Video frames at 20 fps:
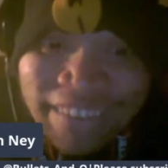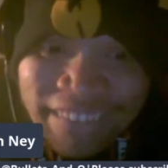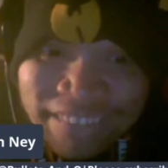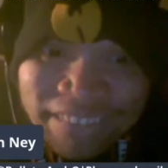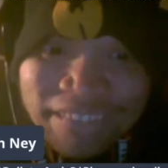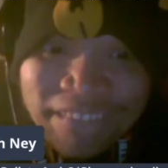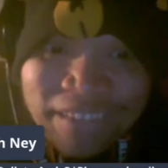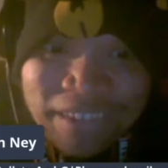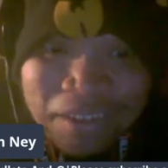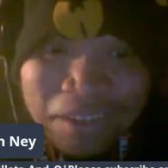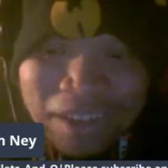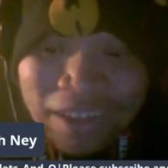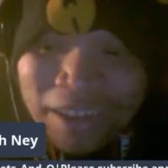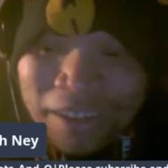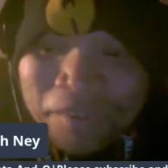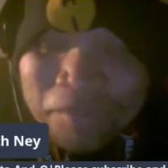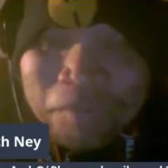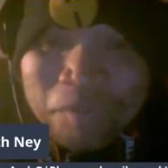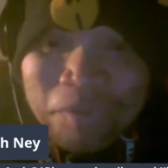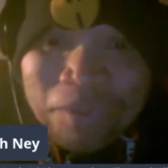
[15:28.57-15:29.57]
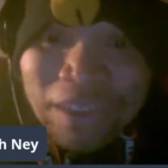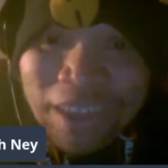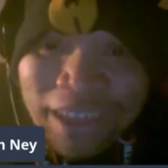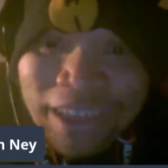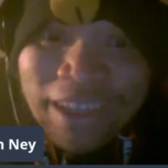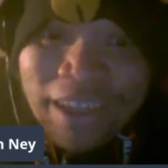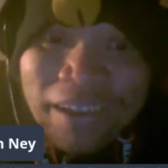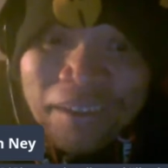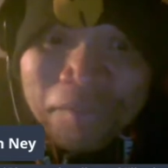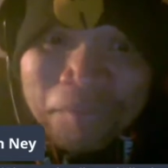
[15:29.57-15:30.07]
Great town, great
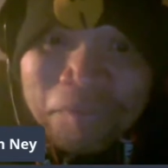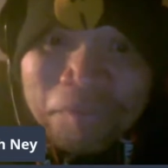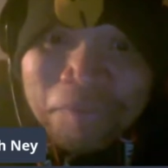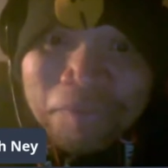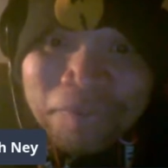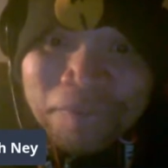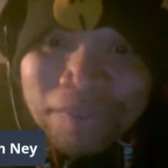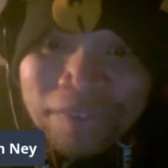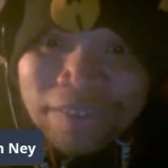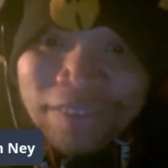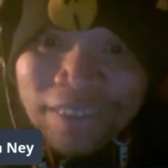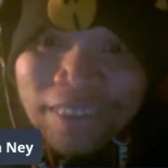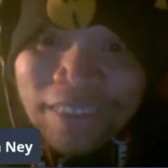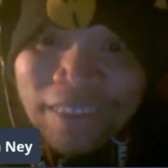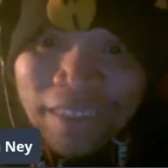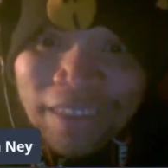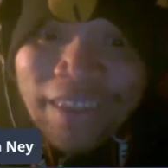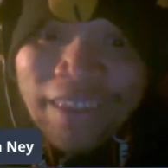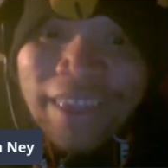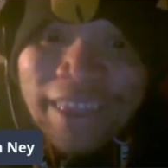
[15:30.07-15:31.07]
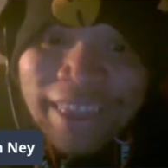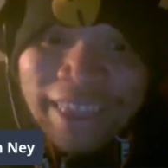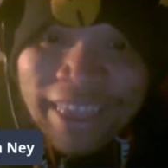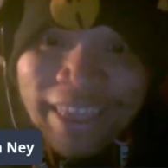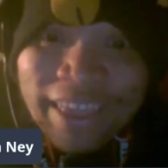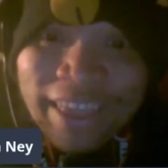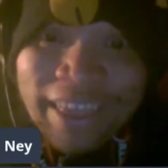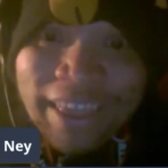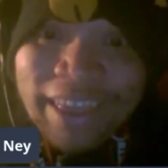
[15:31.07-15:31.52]
food, great place, great town.